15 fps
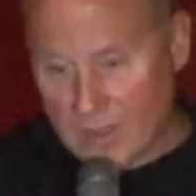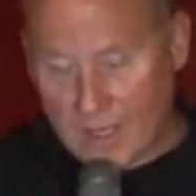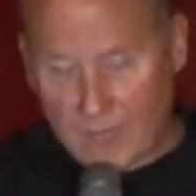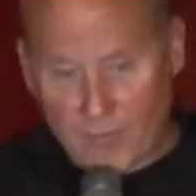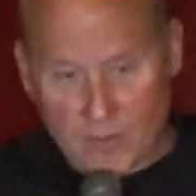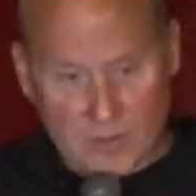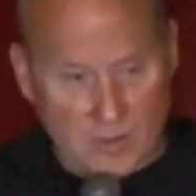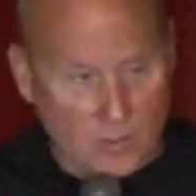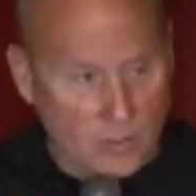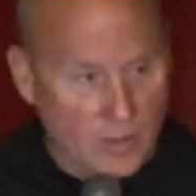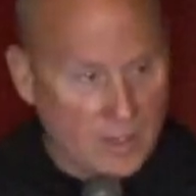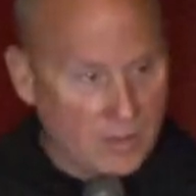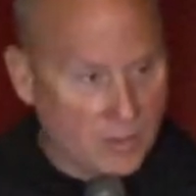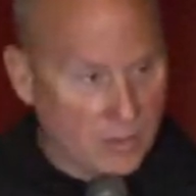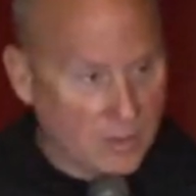nephews who
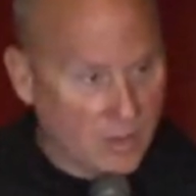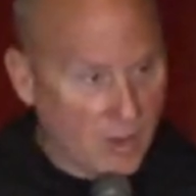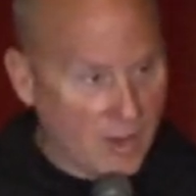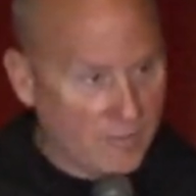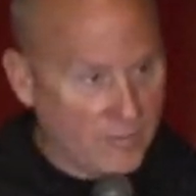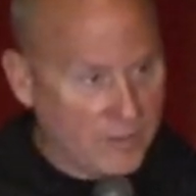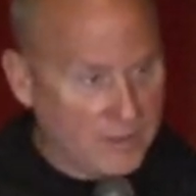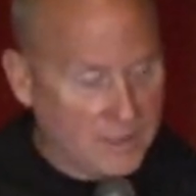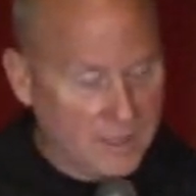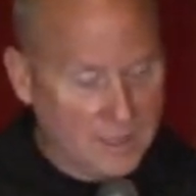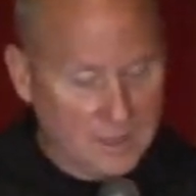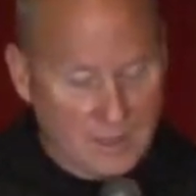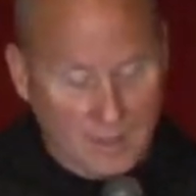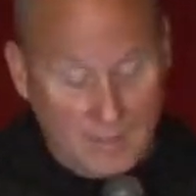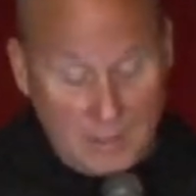were doing coffee at the
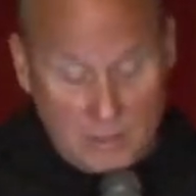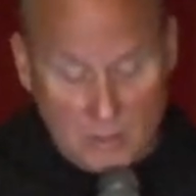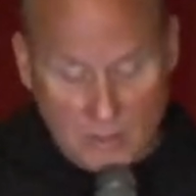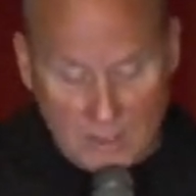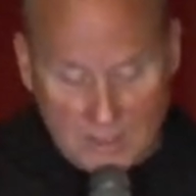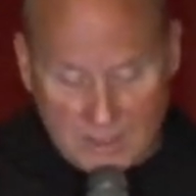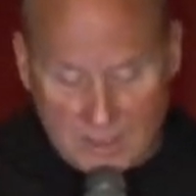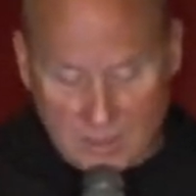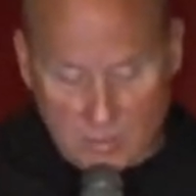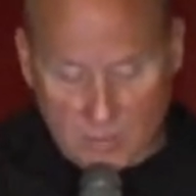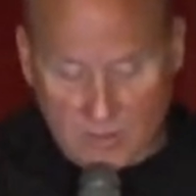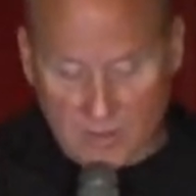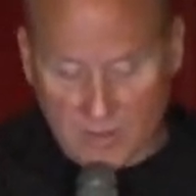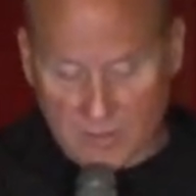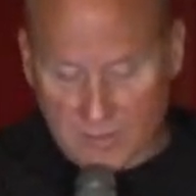end, I mean, two nieces were
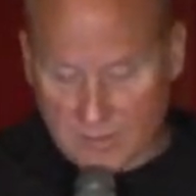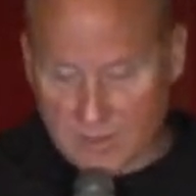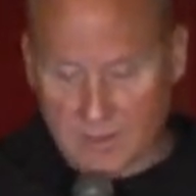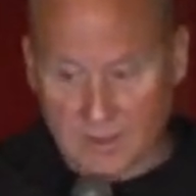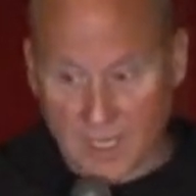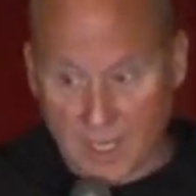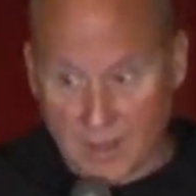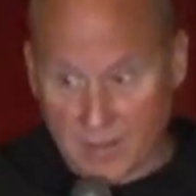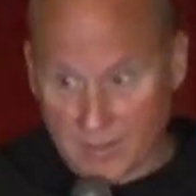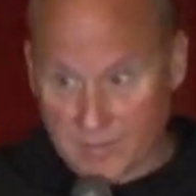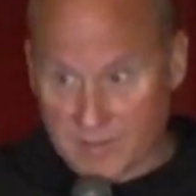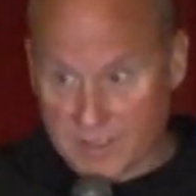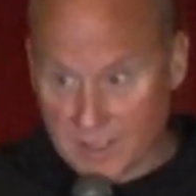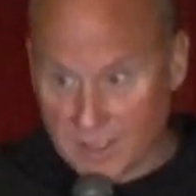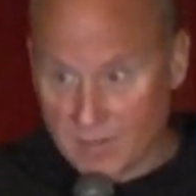just tired of
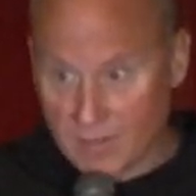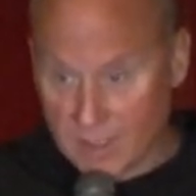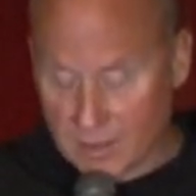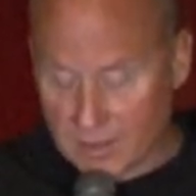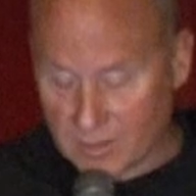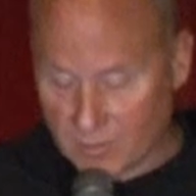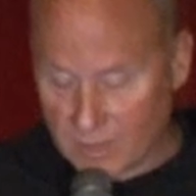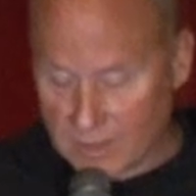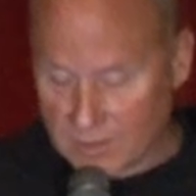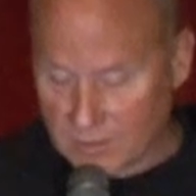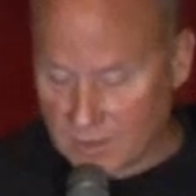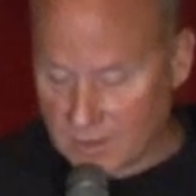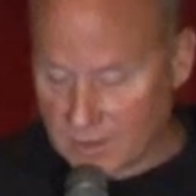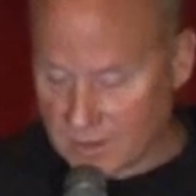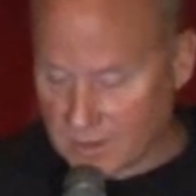sitting around at the
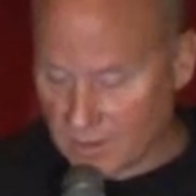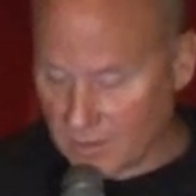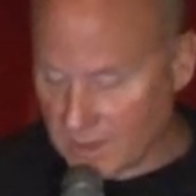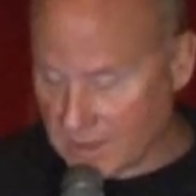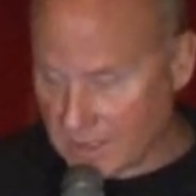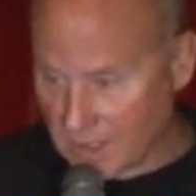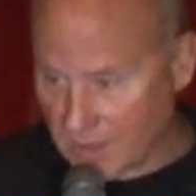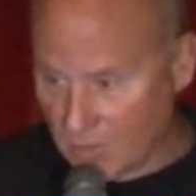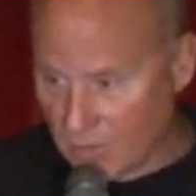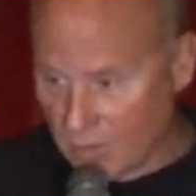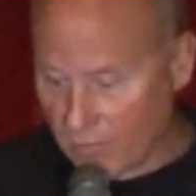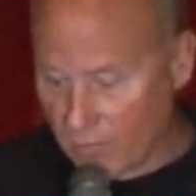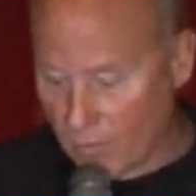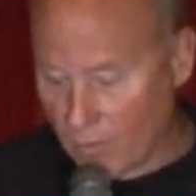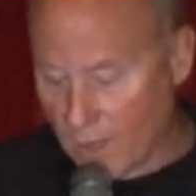restaurant. So they said, Can we go
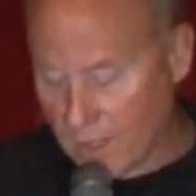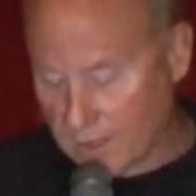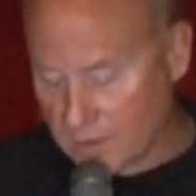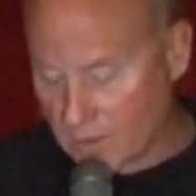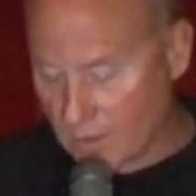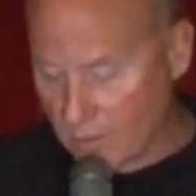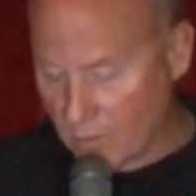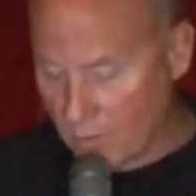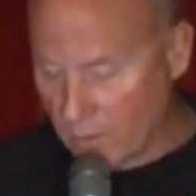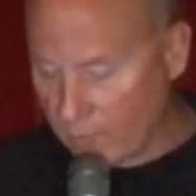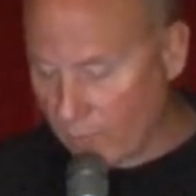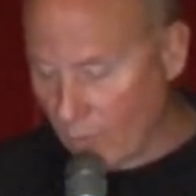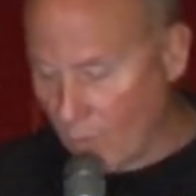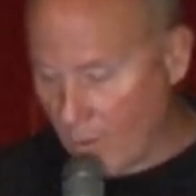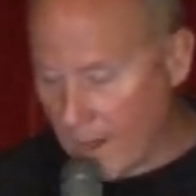for a walk? So I went
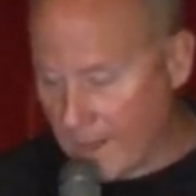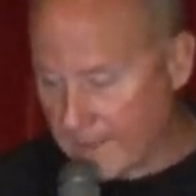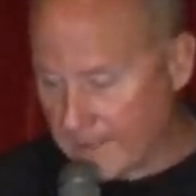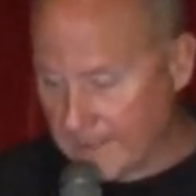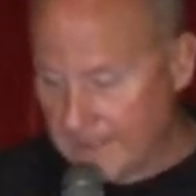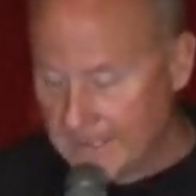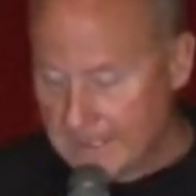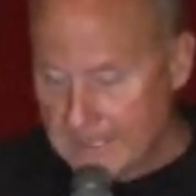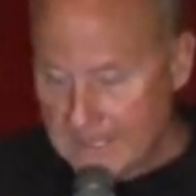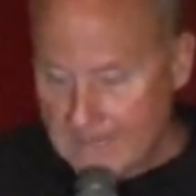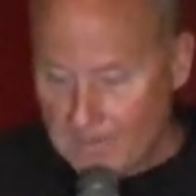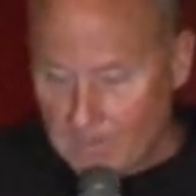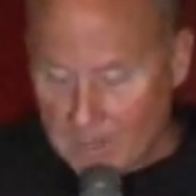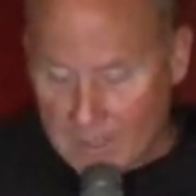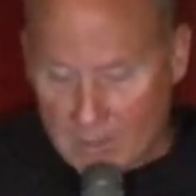for a walk, and
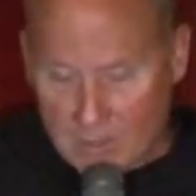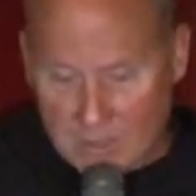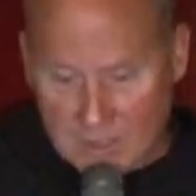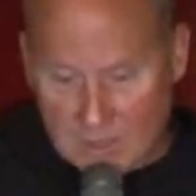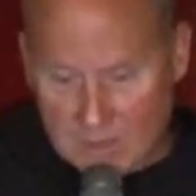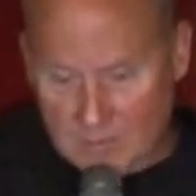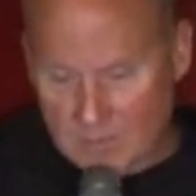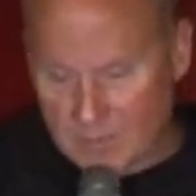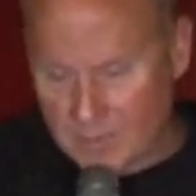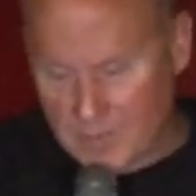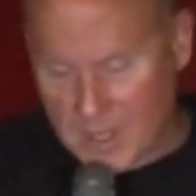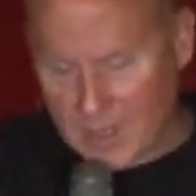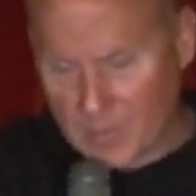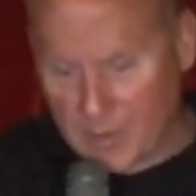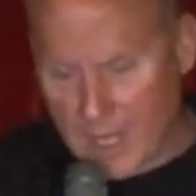there was this
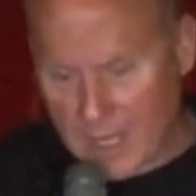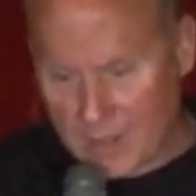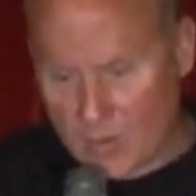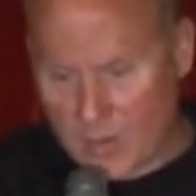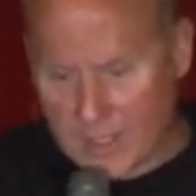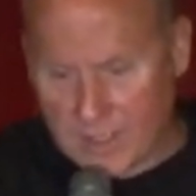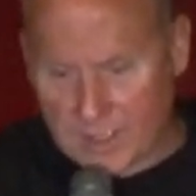about a block away,